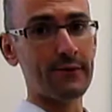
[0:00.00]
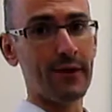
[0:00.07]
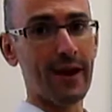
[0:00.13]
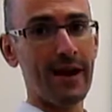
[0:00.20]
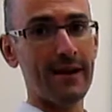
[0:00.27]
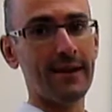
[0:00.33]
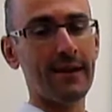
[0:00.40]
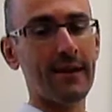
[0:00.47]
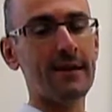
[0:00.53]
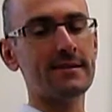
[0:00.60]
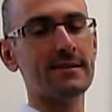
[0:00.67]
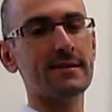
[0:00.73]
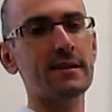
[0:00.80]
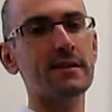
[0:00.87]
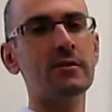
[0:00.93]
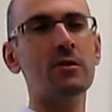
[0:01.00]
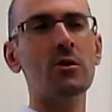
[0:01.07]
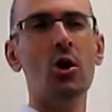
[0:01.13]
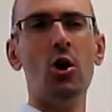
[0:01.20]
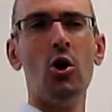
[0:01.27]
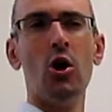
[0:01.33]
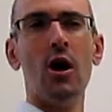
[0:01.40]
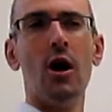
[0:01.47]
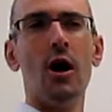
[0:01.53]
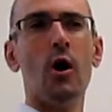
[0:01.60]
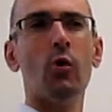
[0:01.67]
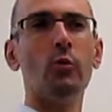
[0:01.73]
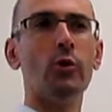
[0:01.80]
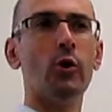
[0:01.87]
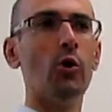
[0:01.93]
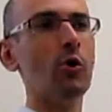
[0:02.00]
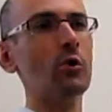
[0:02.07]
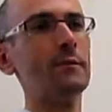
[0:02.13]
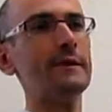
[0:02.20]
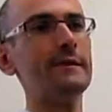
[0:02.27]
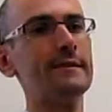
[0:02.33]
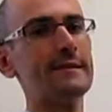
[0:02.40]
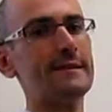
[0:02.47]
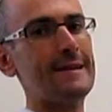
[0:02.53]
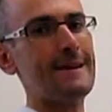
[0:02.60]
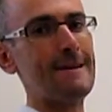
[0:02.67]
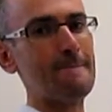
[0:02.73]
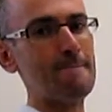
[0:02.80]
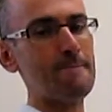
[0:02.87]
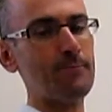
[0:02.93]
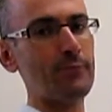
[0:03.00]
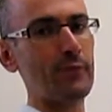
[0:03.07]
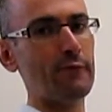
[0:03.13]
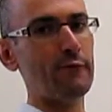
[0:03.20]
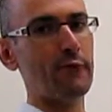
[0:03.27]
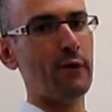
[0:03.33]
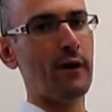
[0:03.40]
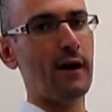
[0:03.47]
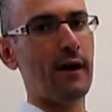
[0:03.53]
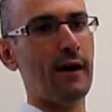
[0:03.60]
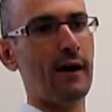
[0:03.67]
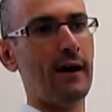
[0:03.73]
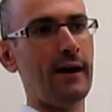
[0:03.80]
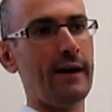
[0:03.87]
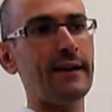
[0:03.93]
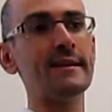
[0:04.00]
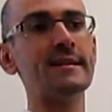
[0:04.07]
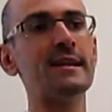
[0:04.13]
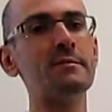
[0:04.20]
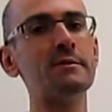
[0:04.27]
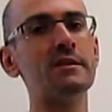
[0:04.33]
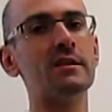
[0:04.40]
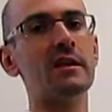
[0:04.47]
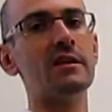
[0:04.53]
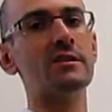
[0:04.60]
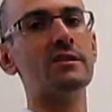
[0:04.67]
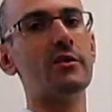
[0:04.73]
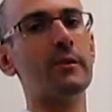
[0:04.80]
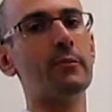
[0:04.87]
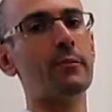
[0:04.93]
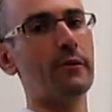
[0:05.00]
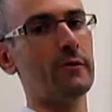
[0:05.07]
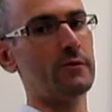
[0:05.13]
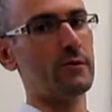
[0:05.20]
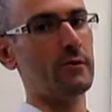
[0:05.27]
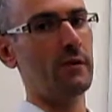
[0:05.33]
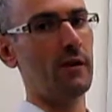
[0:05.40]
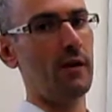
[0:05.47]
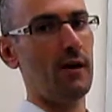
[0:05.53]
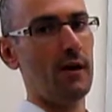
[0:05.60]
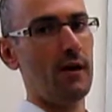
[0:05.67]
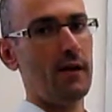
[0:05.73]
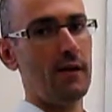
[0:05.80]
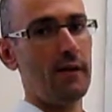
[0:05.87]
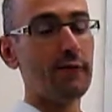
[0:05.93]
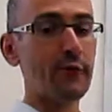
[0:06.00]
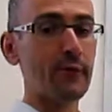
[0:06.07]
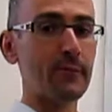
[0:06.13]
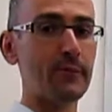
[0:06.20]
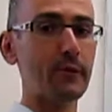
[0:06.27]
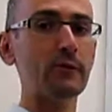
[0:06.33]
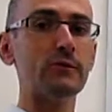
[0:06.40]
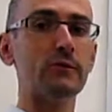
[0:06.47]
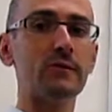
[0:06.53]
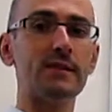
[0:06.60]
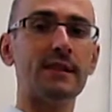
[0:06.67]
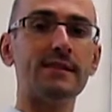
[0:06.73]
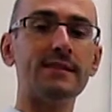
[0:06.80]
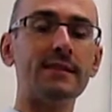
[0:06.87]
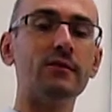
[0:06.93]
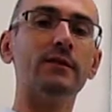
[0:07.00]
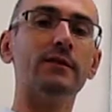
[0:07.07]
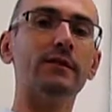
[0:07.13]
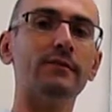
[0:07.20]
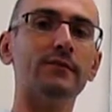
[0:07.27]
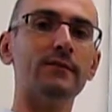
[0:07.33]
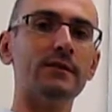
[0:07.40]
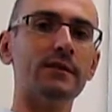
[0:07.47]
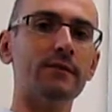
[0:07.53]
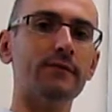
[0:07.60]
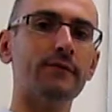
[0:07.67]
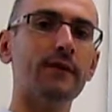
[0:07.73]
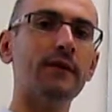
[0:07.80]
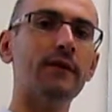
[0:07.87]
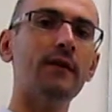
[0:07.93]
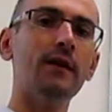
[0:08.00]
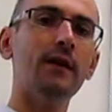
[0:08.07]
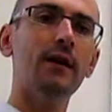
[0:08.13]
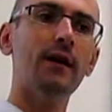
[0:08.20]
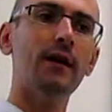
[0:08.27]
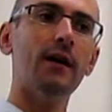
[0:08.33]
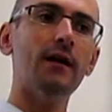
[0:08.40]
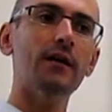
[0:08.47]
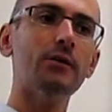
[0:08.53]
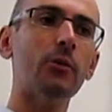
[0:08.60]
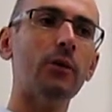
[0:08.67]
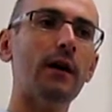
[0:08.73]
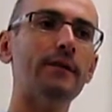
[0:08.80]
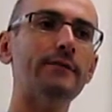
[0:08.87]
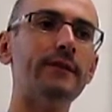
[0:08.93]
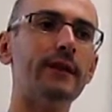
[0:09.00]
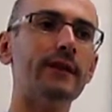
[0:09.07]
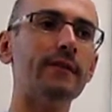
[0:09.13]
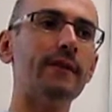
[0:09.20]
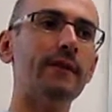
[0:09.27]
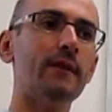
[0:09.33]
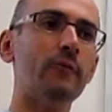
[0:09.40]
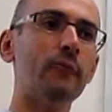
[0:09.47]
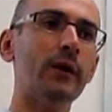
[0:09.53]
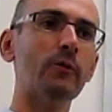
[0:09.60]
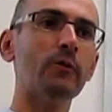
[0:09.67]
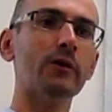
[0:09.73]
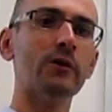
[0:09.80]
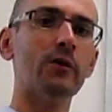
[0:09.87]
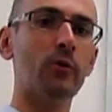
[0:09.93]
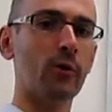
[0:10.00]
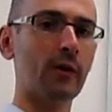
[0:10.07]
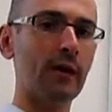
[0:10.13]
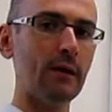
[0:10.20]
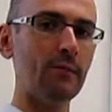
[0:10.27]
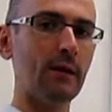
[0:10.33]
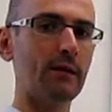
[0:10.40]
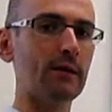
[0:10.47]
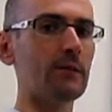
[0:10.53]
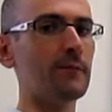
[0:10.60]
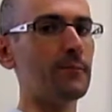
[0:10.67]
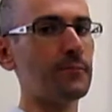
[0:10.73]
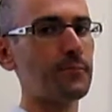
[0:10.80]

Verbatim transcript: you had any gases here, uh, would all be the same for uh, any substance that is not a proton. And for protons, that's the only difference that you find. Uh, you will have that in the regular or chemical